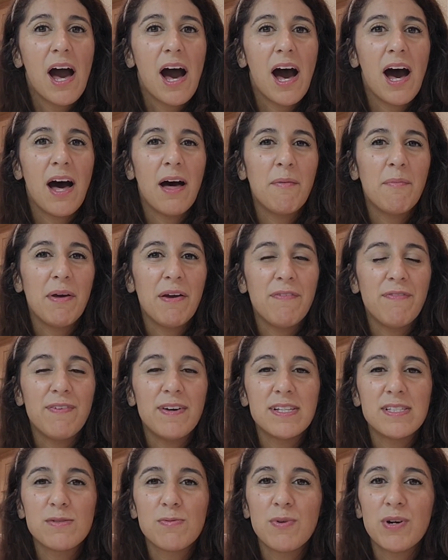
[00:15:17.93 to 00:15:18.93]
If
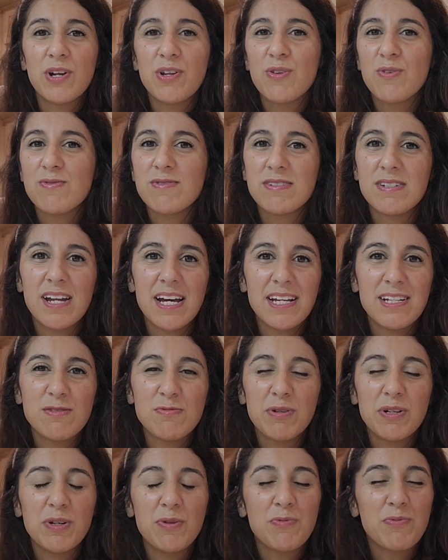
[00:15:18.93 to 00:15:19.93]
it's one of those nights
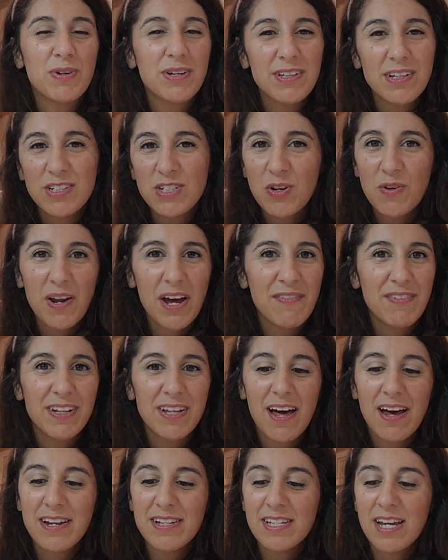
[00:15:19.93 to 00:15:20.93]
where you really don't have a
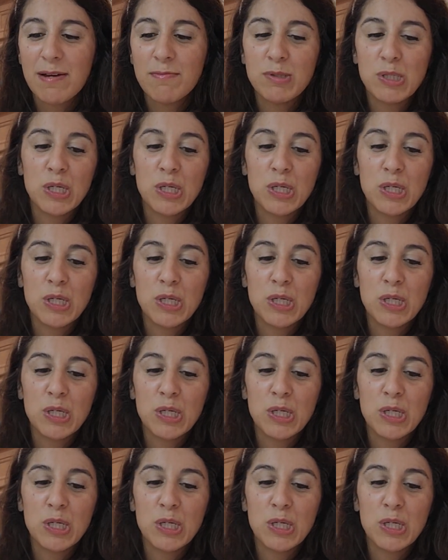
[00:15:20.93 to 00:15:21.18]
lot of time